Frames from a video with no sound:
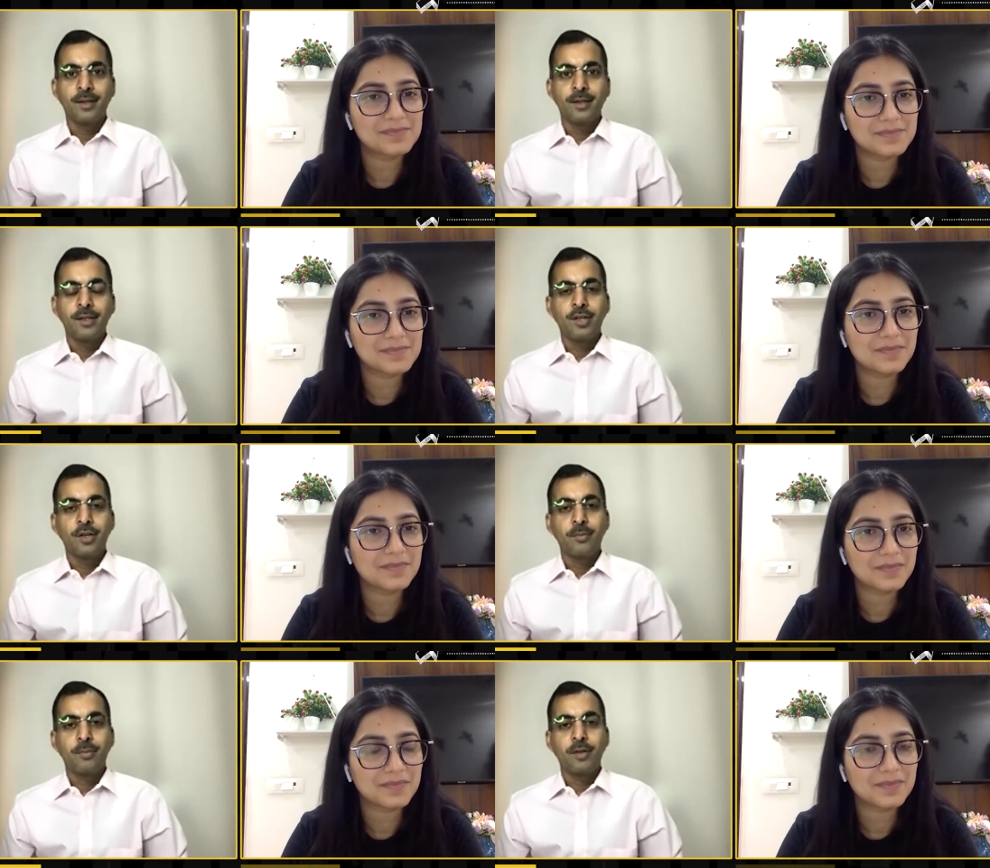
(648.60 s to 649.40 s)
Speaker 1: you
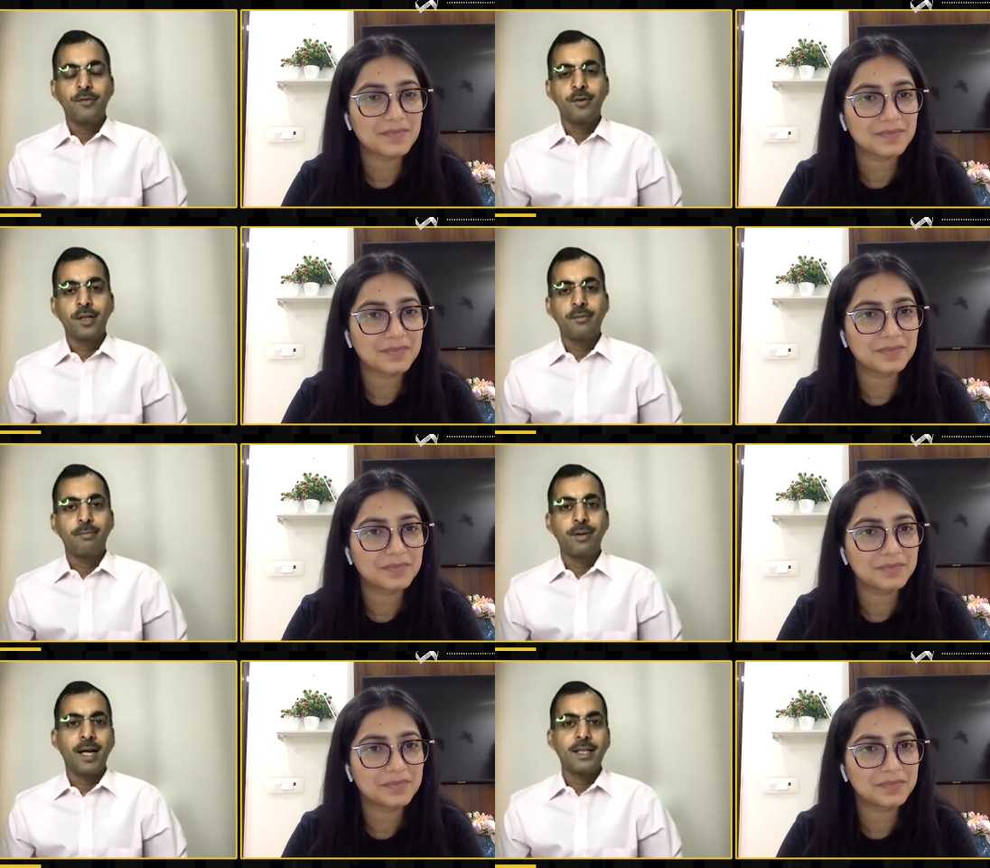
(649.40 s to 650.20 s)
know, if you look at
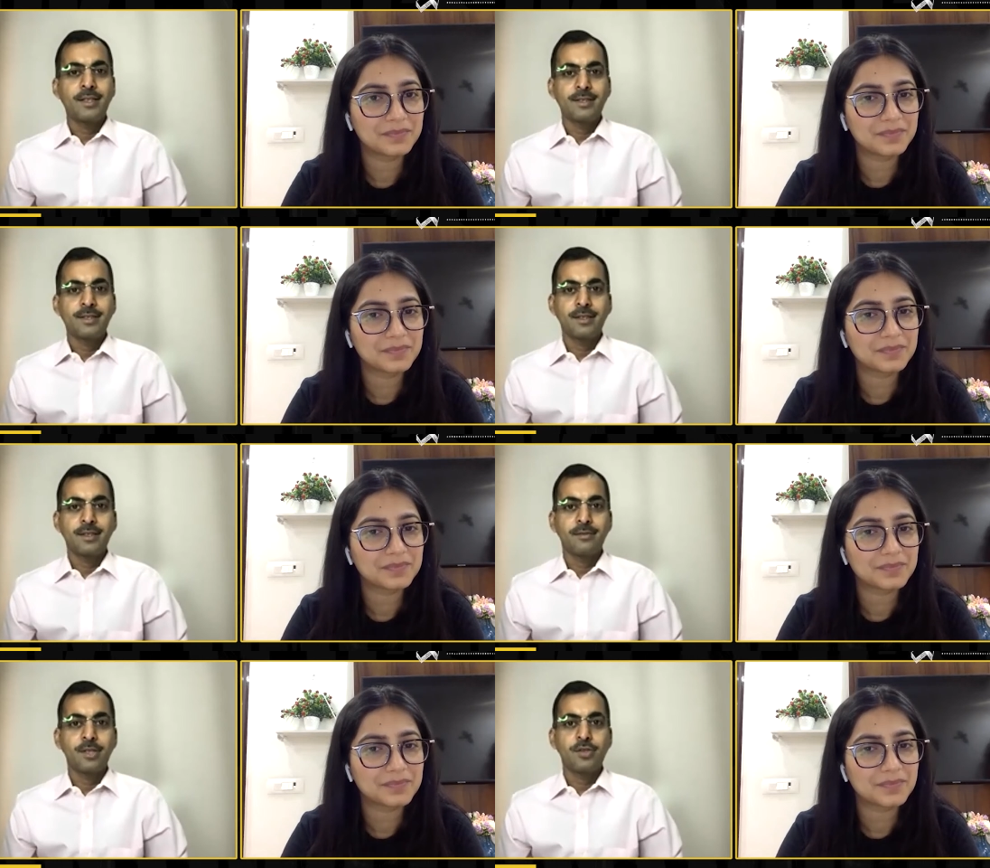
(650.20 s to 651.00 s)
brands,
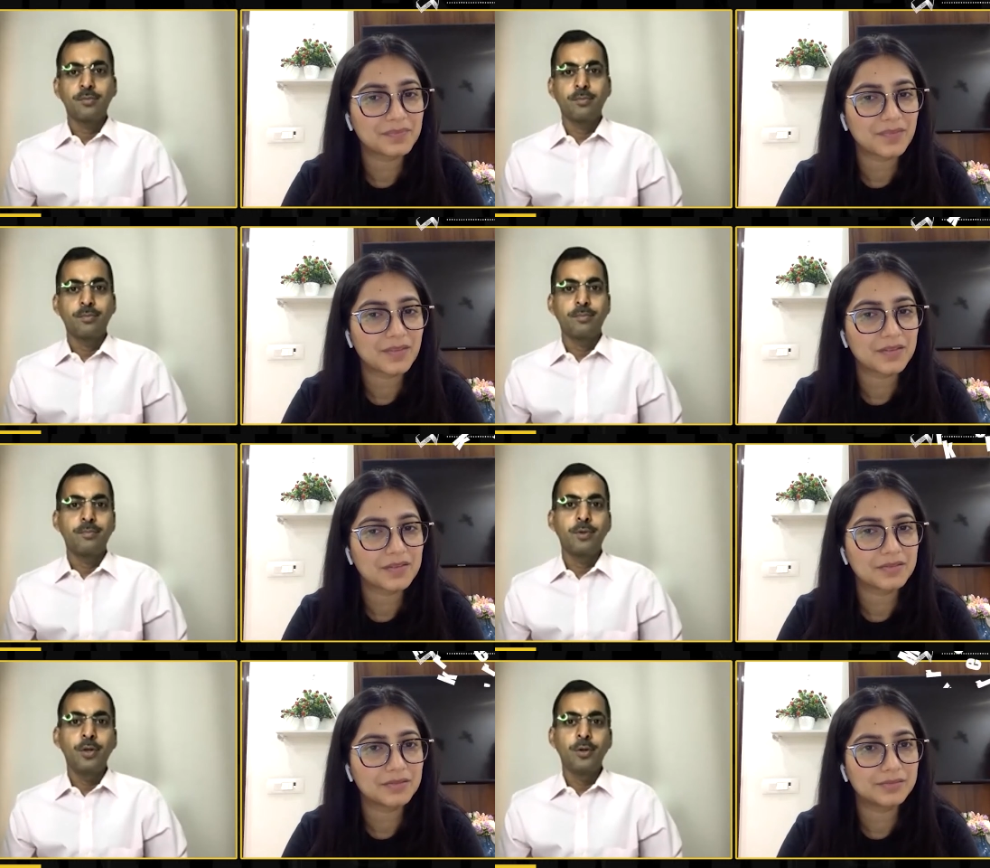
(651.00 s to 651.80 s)
they should
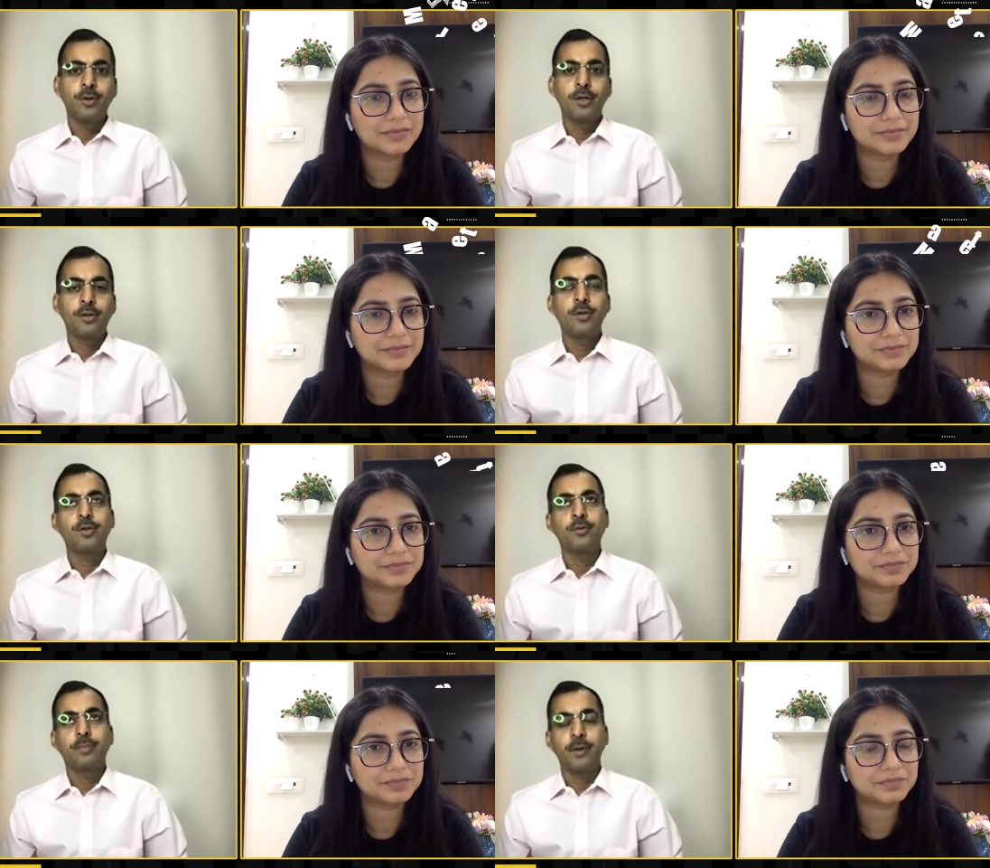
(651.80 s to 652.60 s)
look look
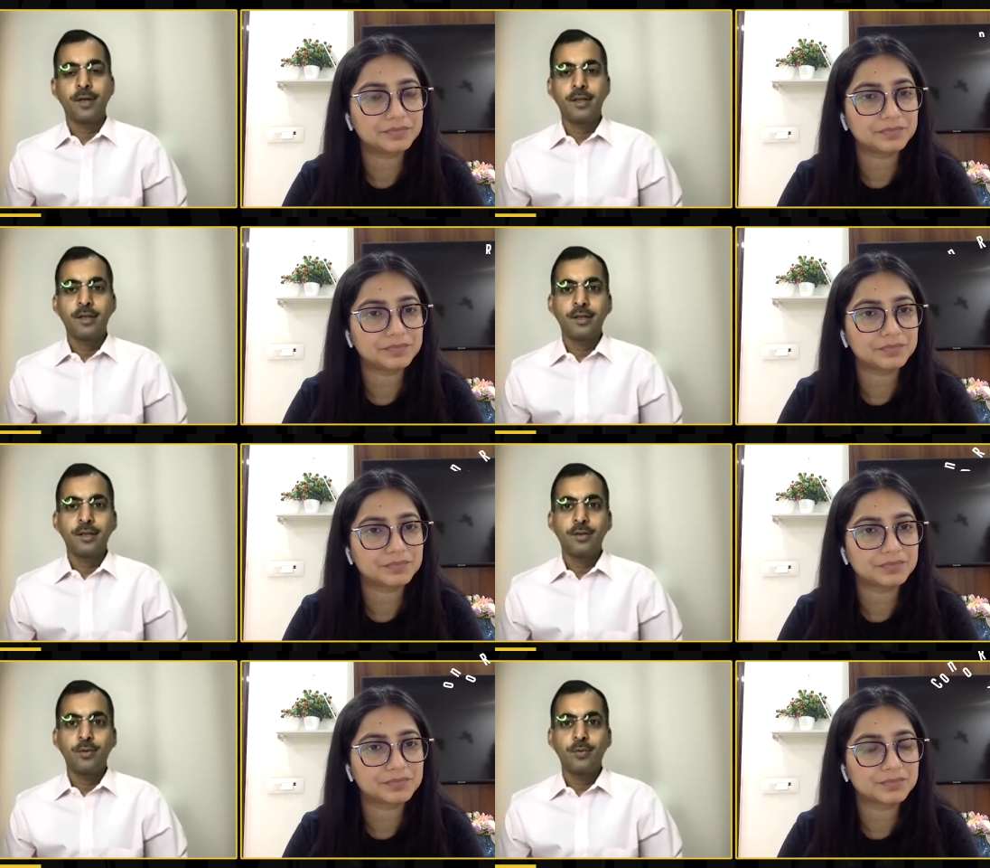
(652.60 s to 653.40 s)
to pivot
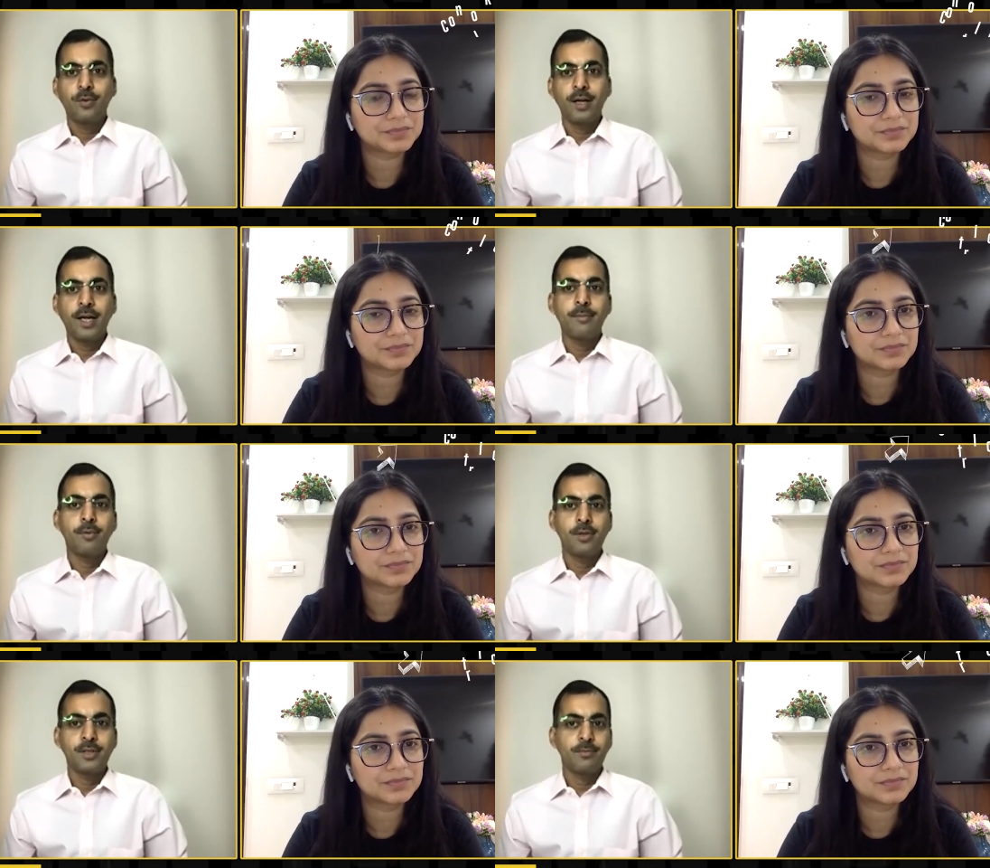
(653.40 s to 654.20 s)
to where
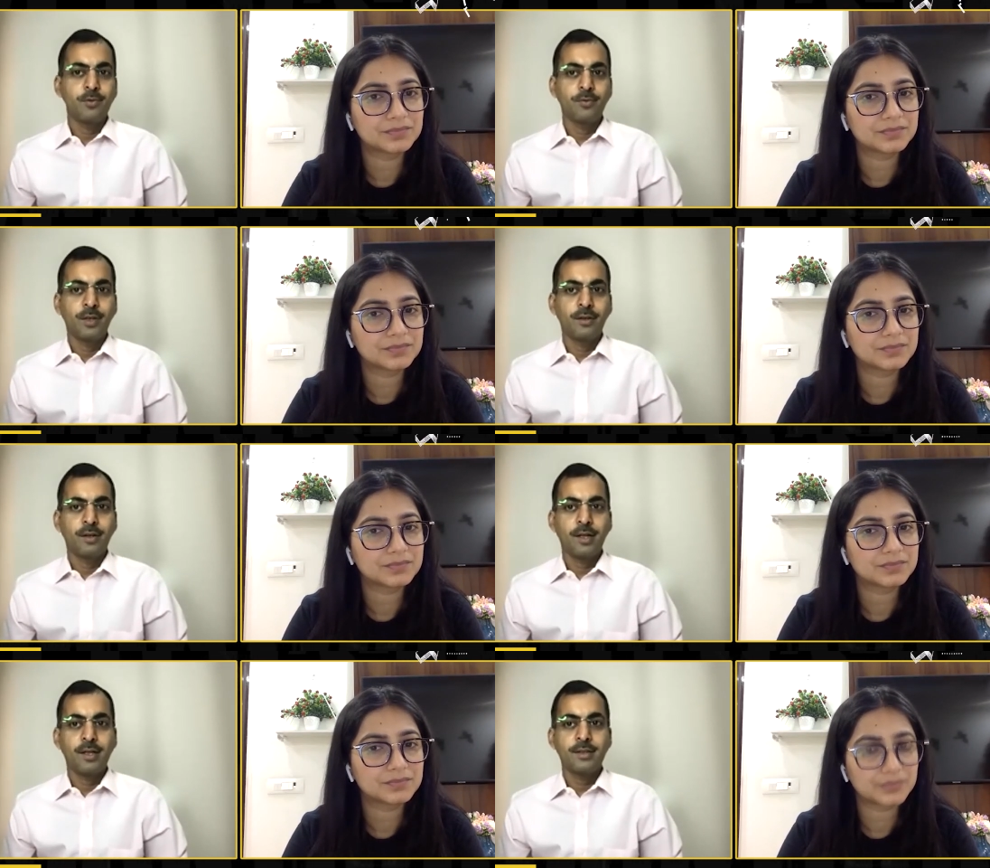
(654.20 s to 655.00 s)
eyeballs are moving,
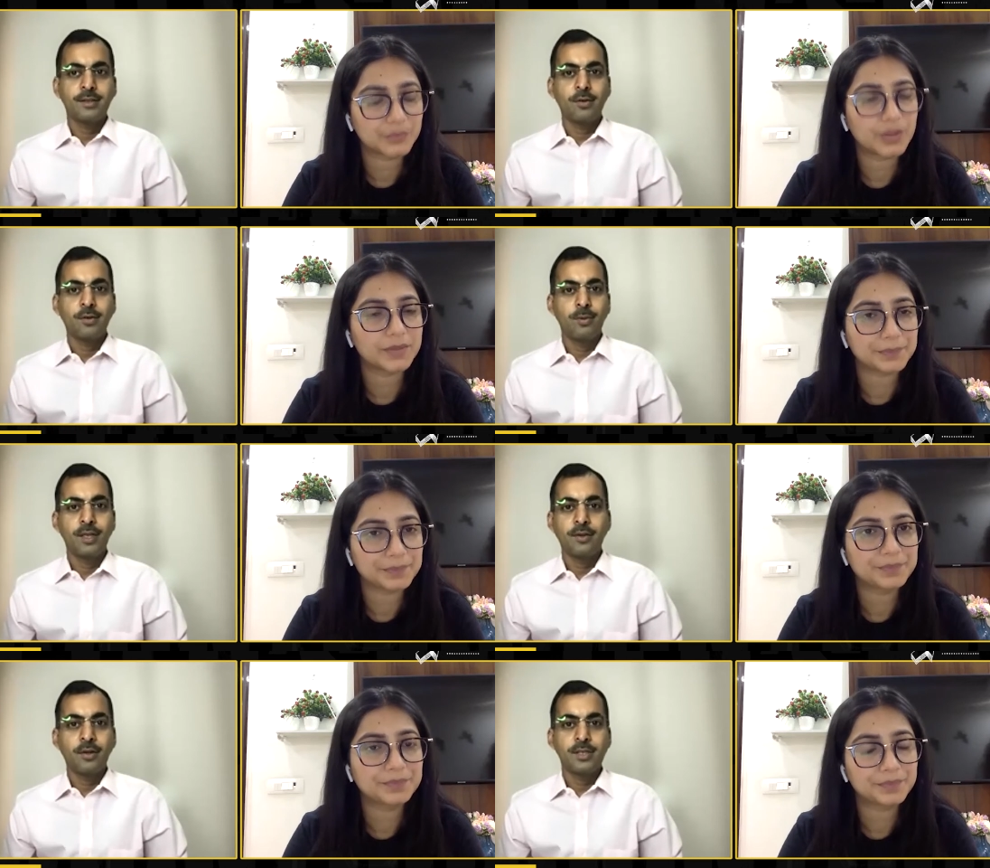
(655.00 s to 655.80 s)
right? As a global
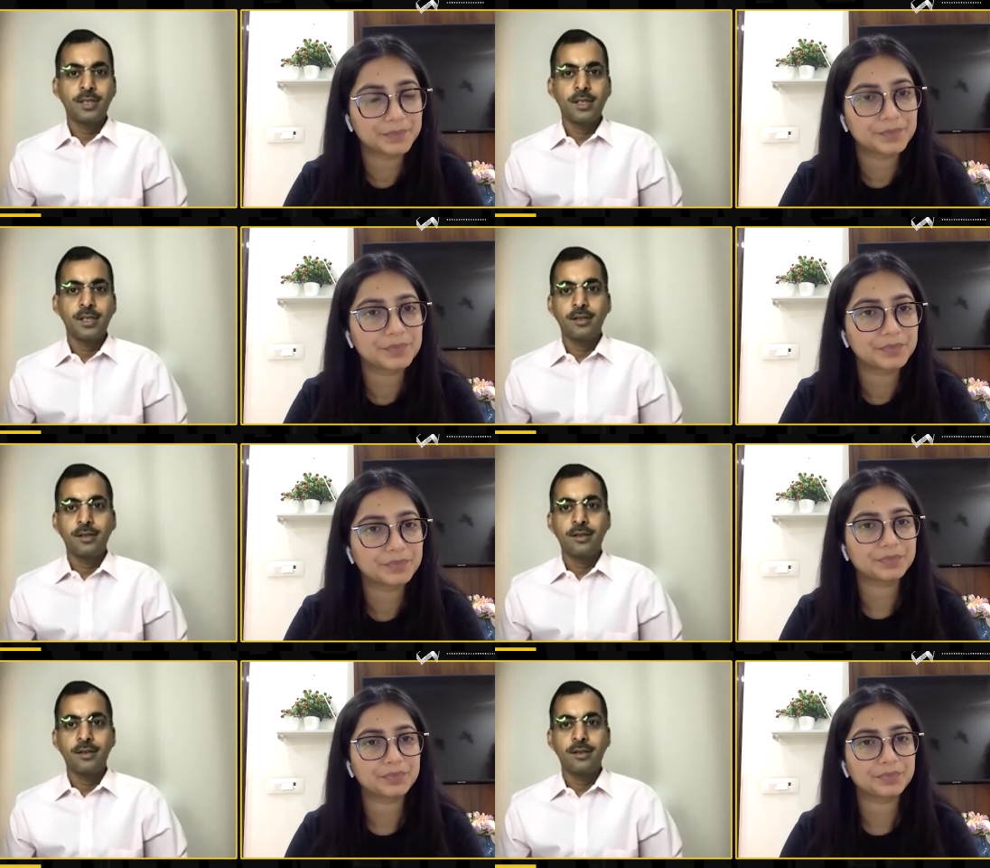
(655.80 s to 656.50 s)
technology leader,